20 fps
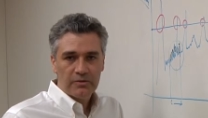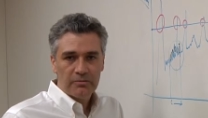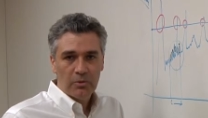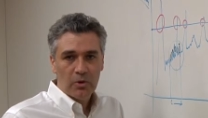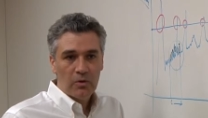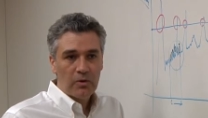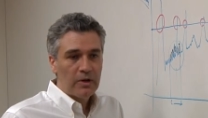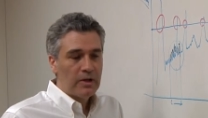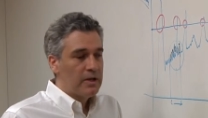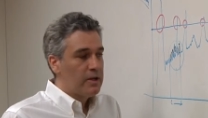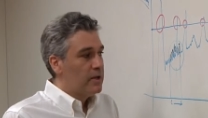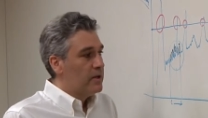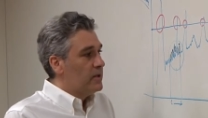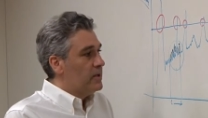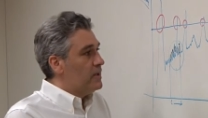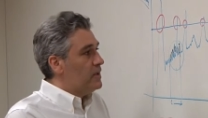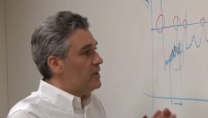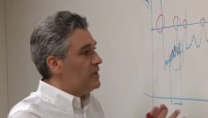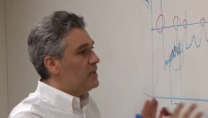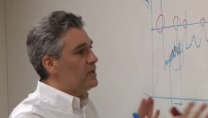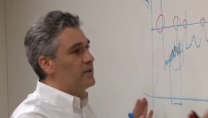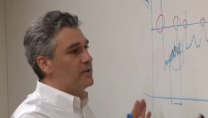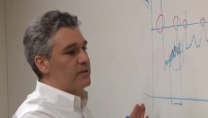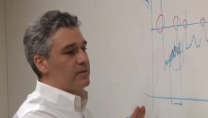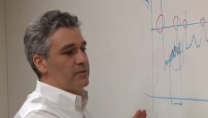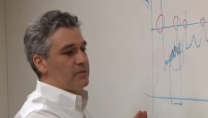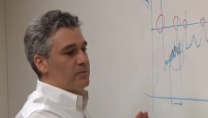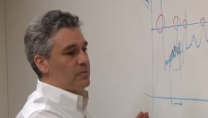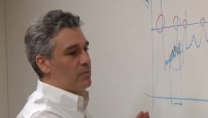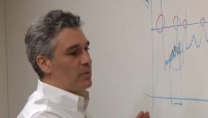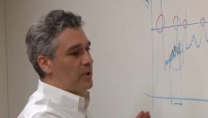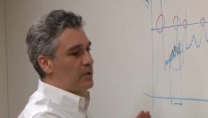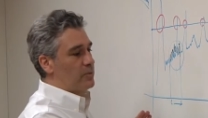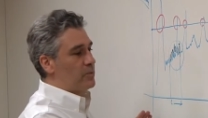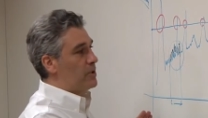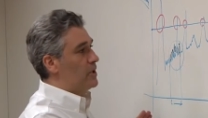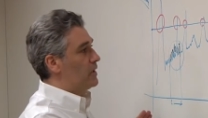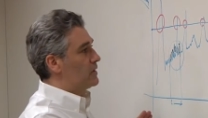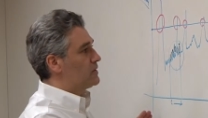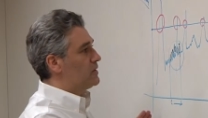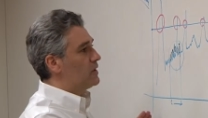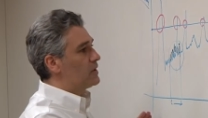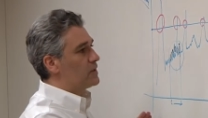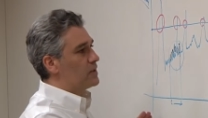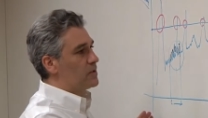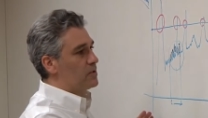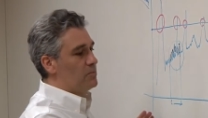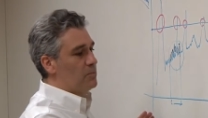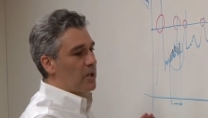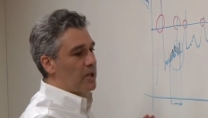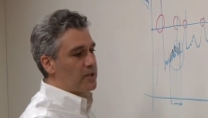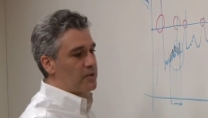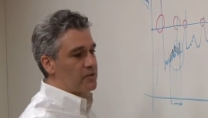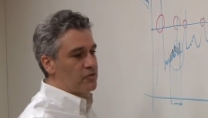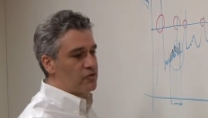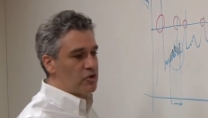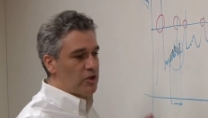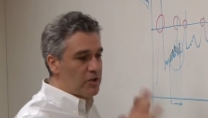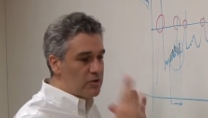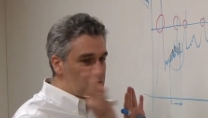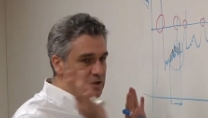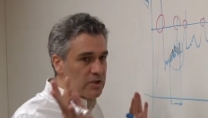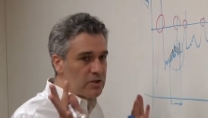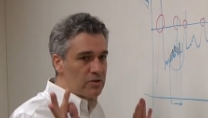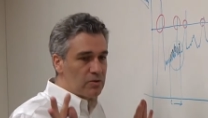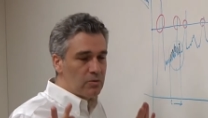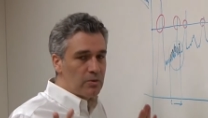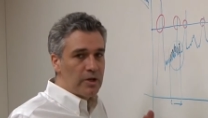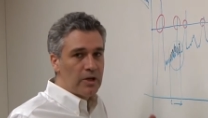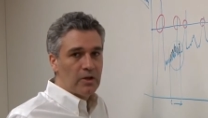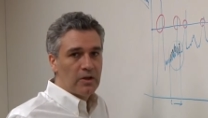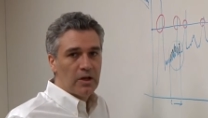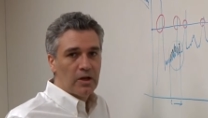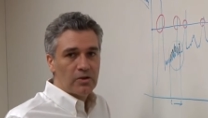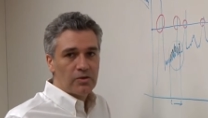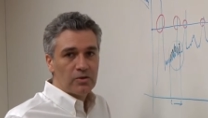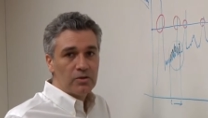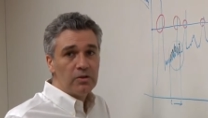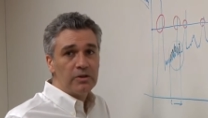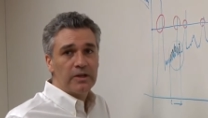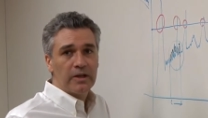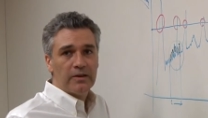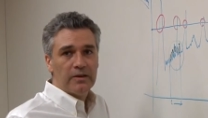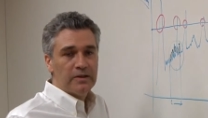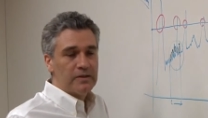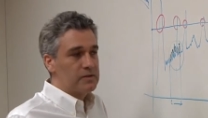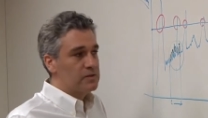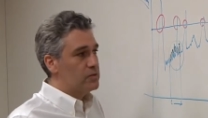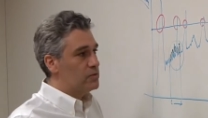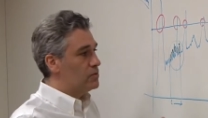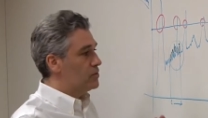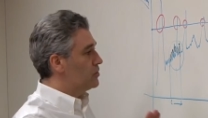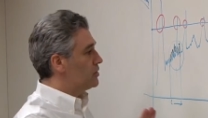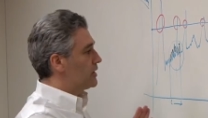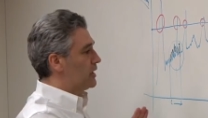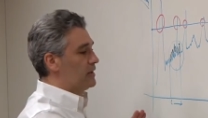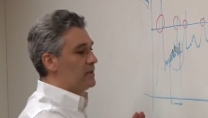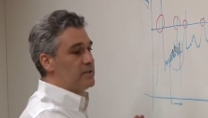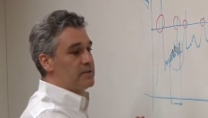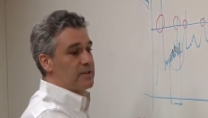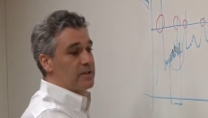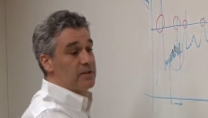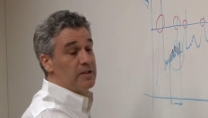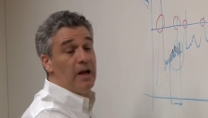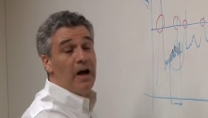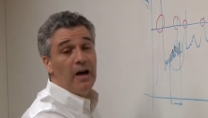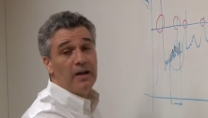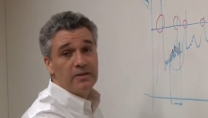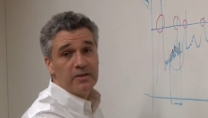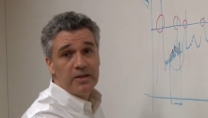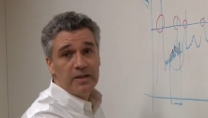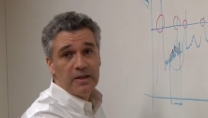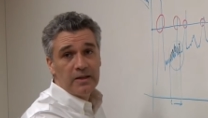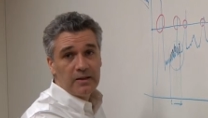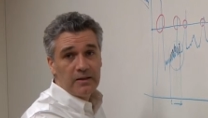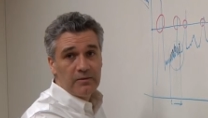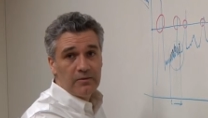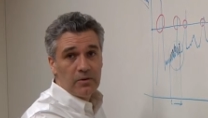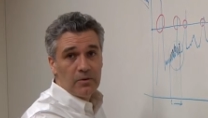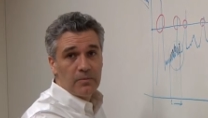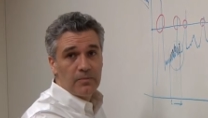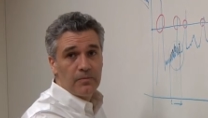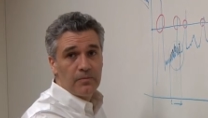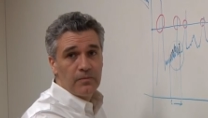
small. Here, what we are talking about is changing the way on how you look at this. You look at this at the RTL level.